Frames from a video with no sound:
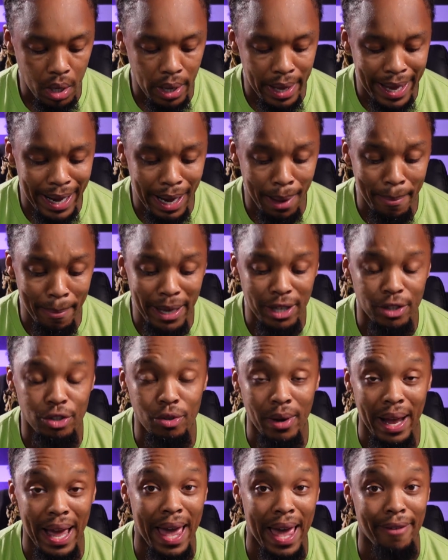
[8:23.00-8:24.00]
And I make
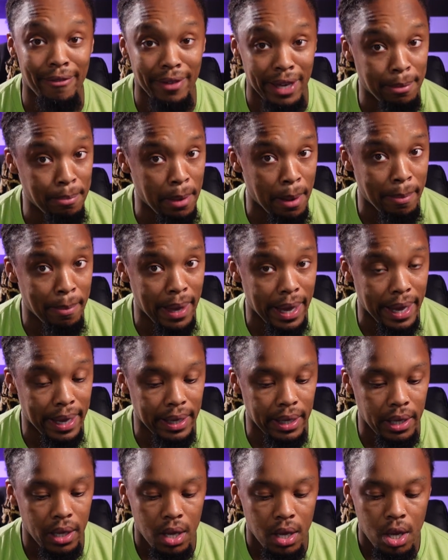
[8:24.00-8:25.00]
sure I have it in my bag.
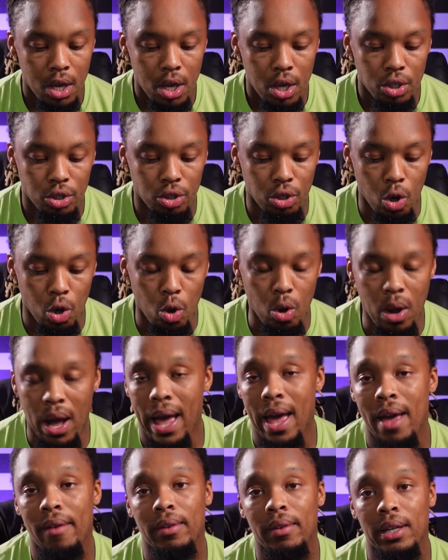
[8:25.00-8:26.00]
So I
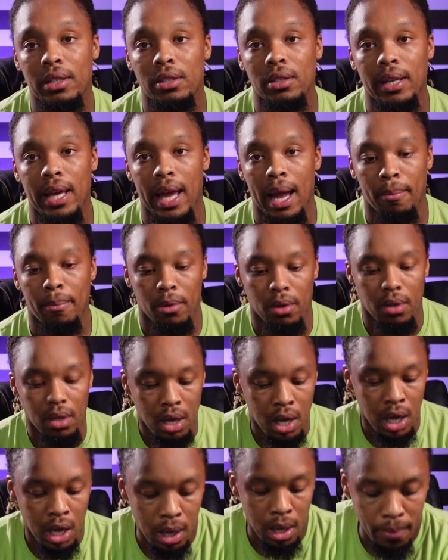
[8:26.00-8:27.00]
have an extra camera.
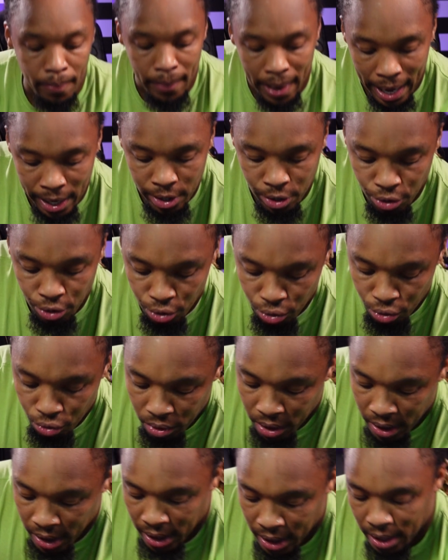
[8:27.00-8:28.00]
I use
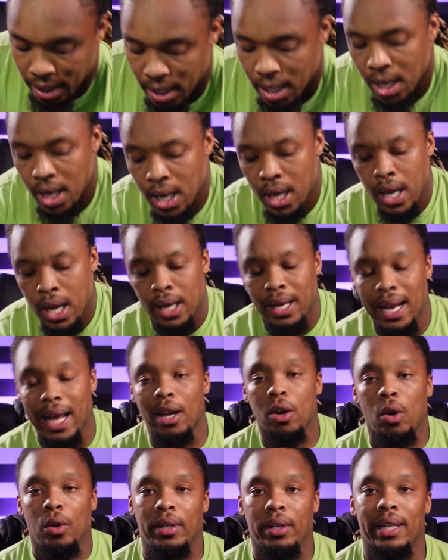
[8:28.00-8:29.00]
the
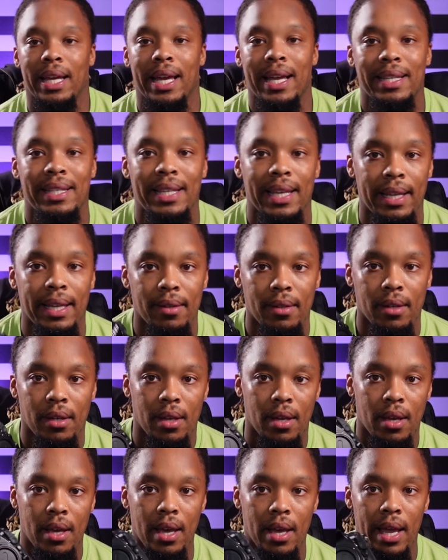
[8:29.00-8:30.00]
Nikon D810,
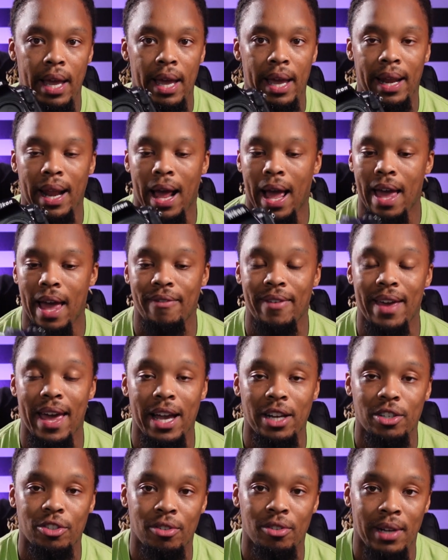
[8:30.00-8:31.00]
and I have an
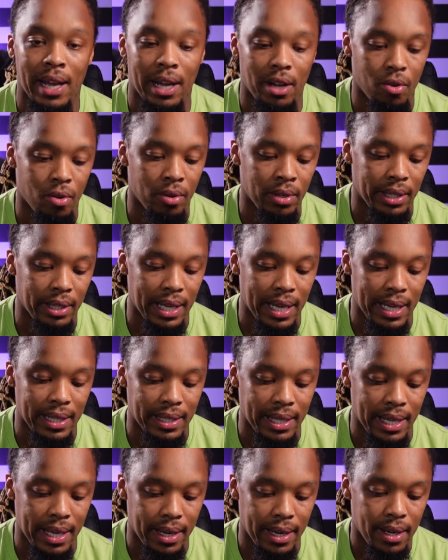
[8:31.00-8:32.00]
extra Nikon
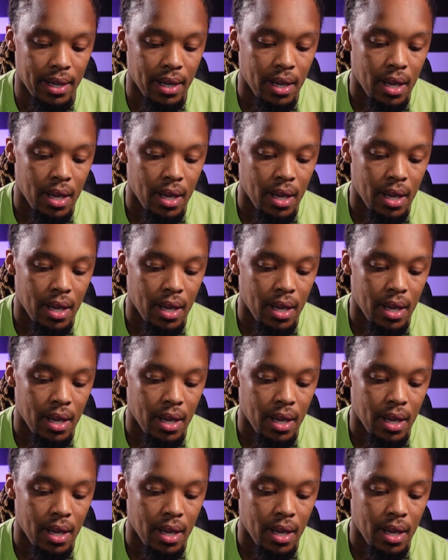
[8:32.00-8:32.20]
D810.